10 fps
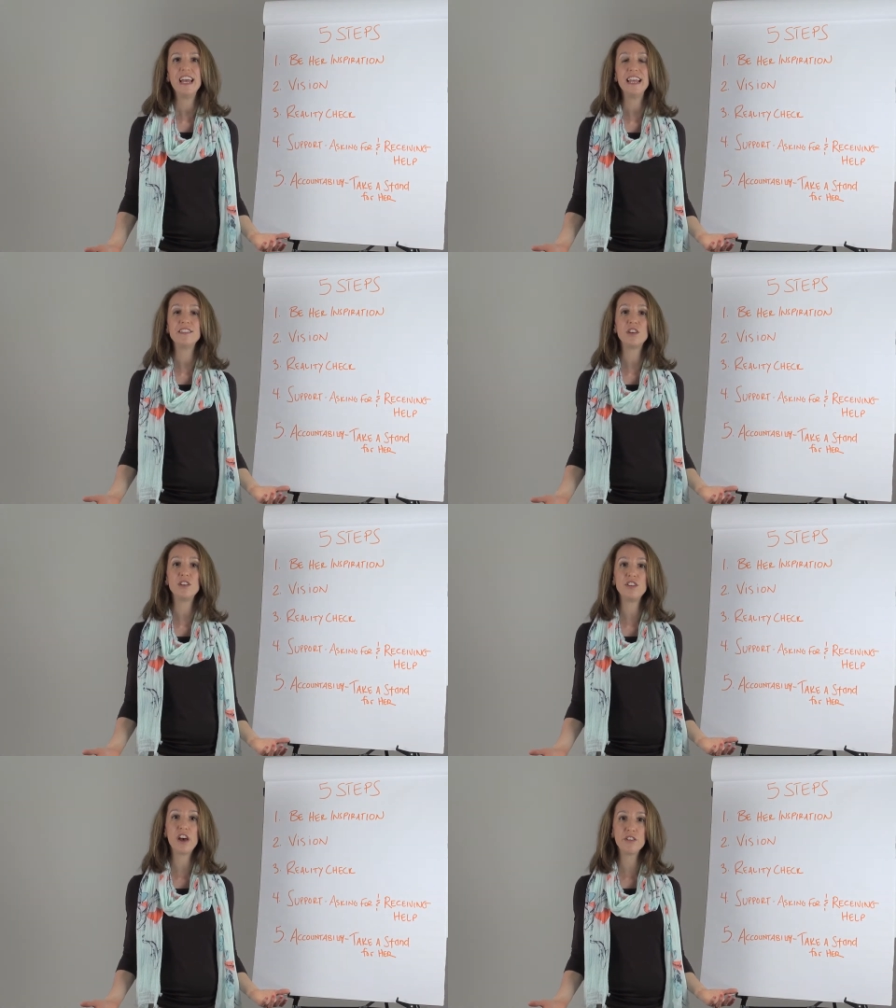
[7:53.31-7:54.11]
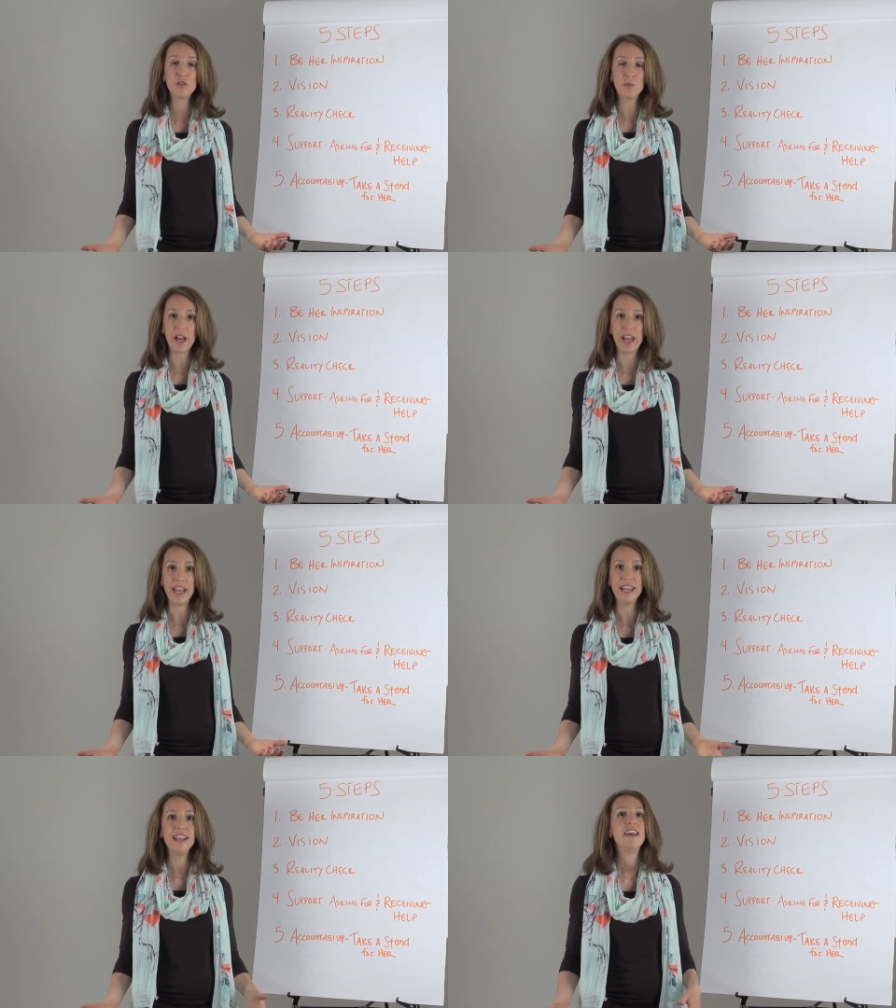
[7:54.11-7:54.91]
is another
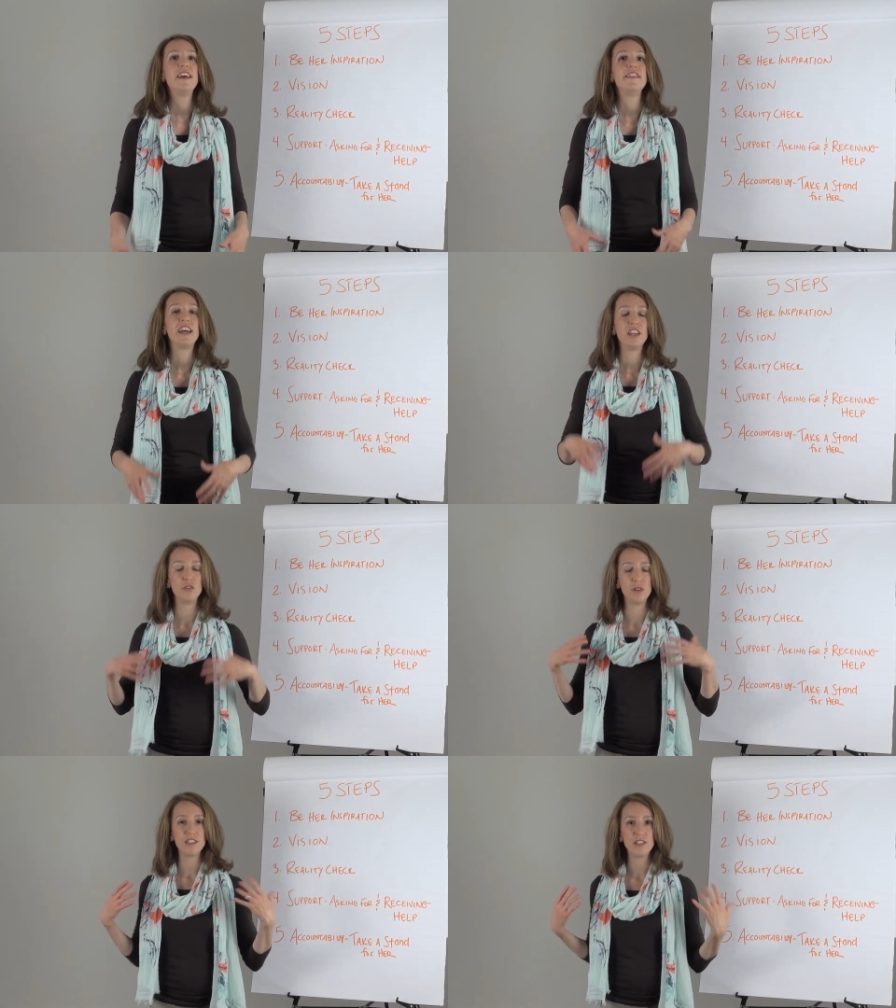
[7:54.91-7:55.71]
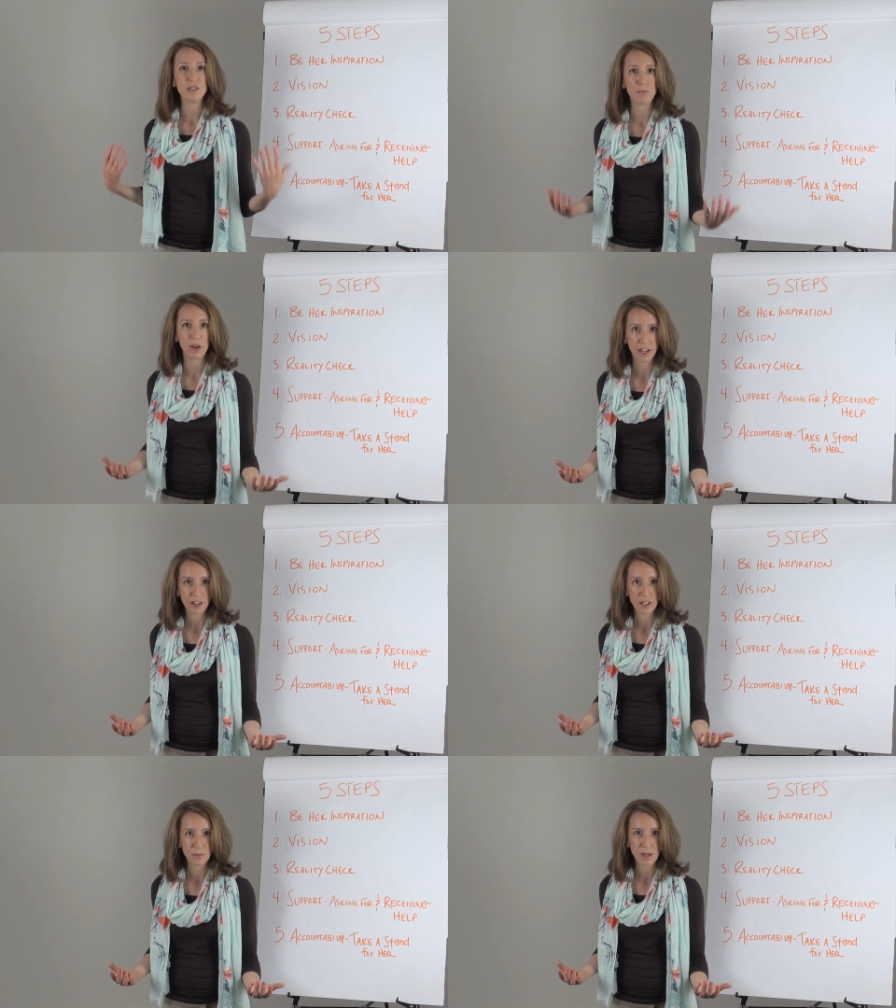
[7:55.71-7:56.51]
way that you
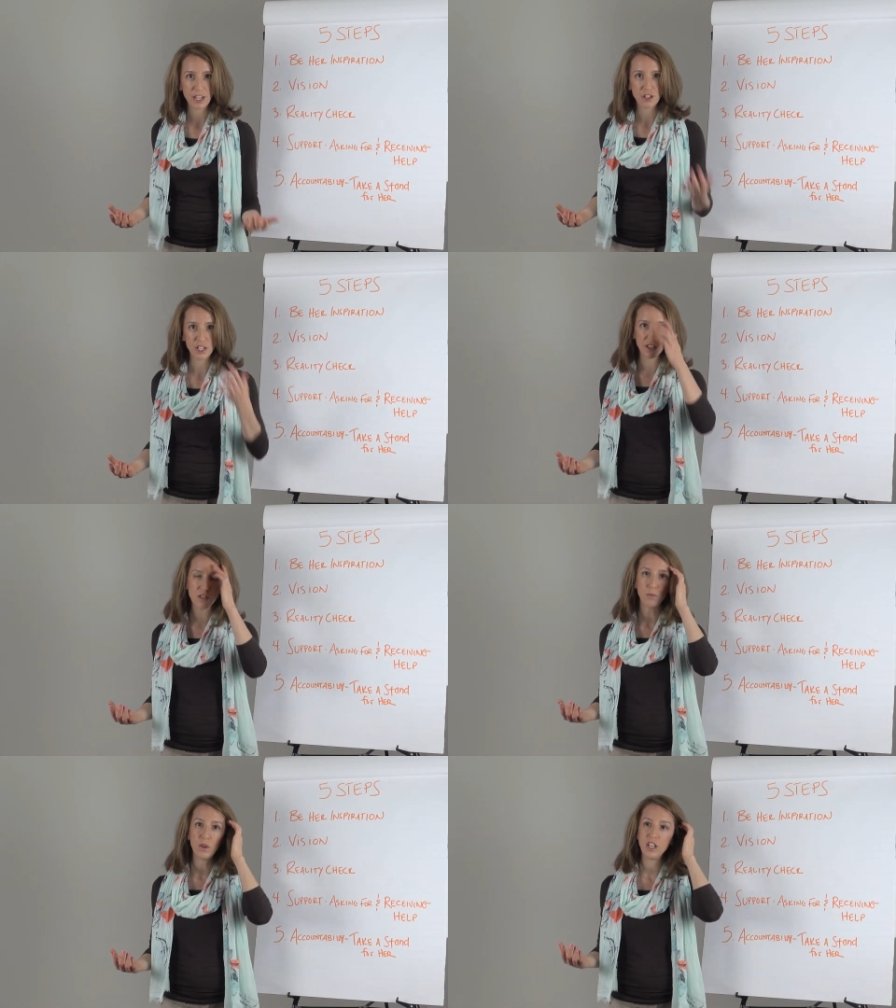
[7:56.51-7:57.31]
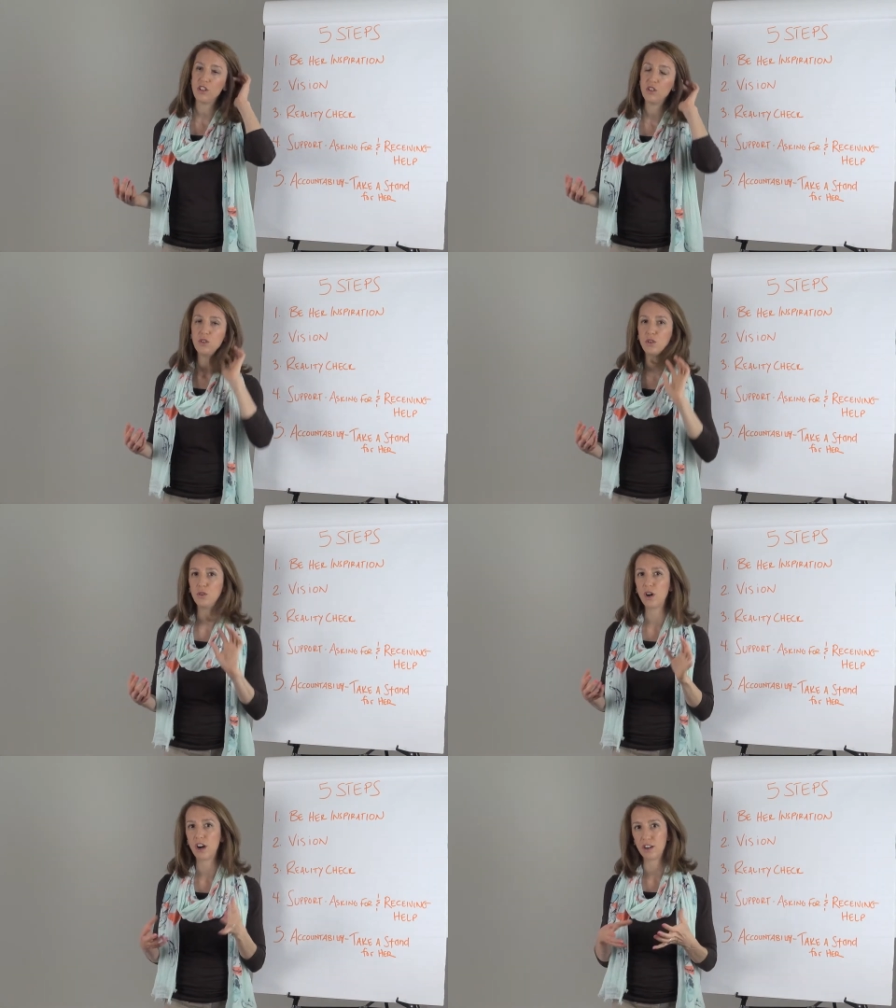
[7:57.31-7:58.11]
inspire your patients. When
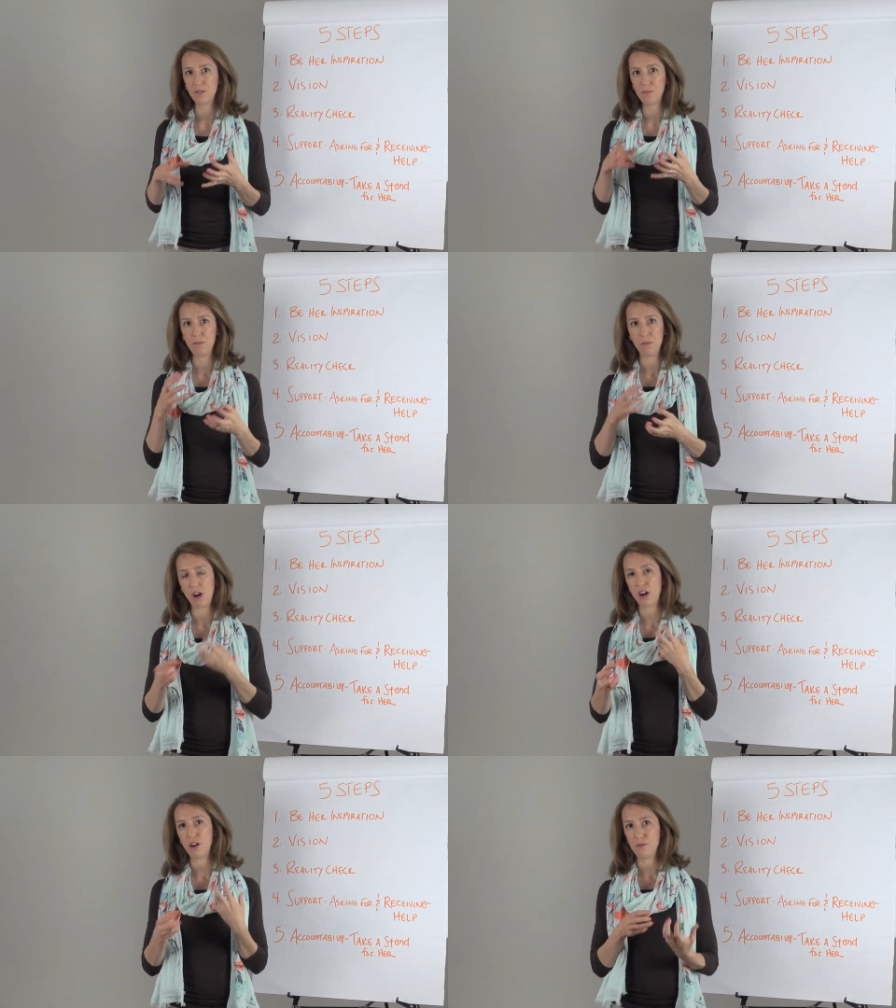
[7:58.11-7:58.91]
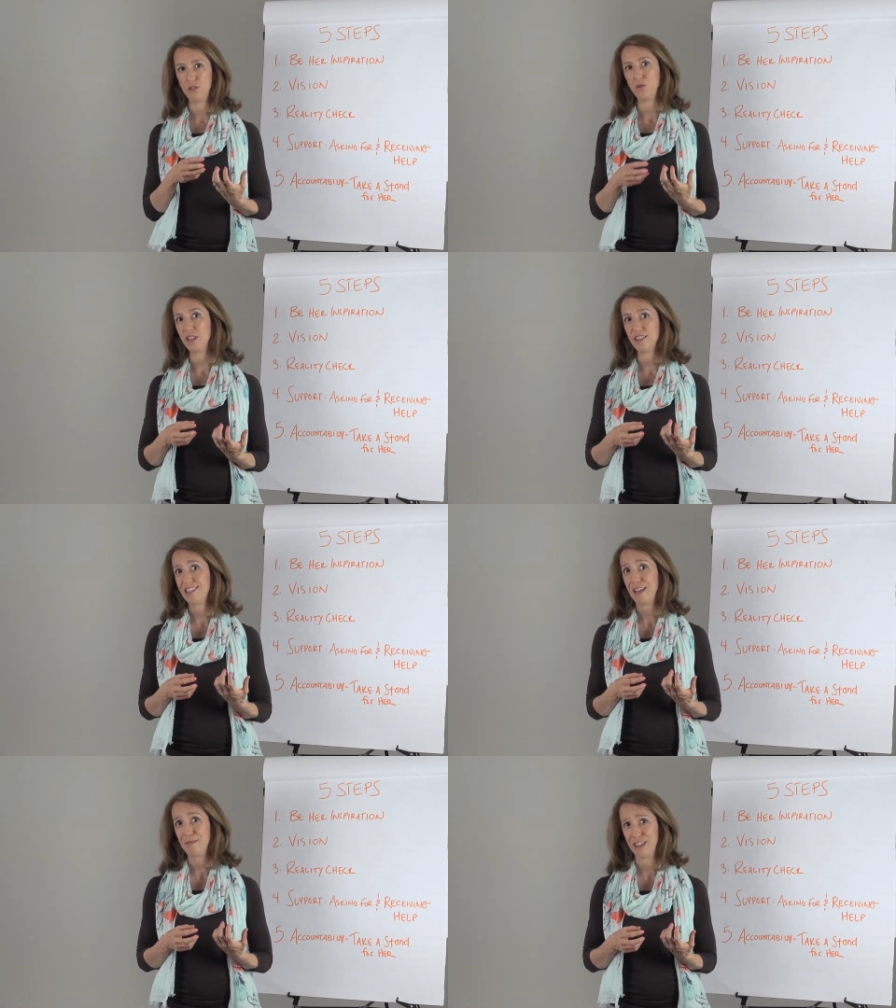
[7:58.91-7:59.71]
you are are doing the
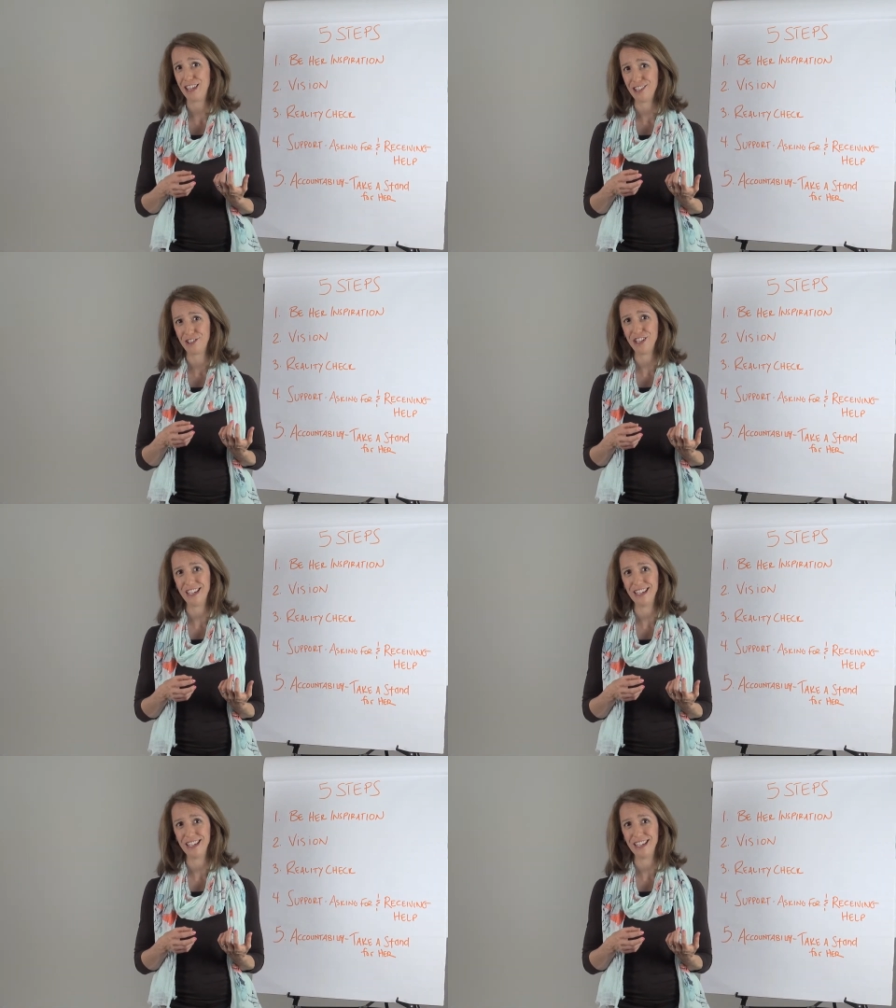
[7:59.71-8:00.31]
same thing that she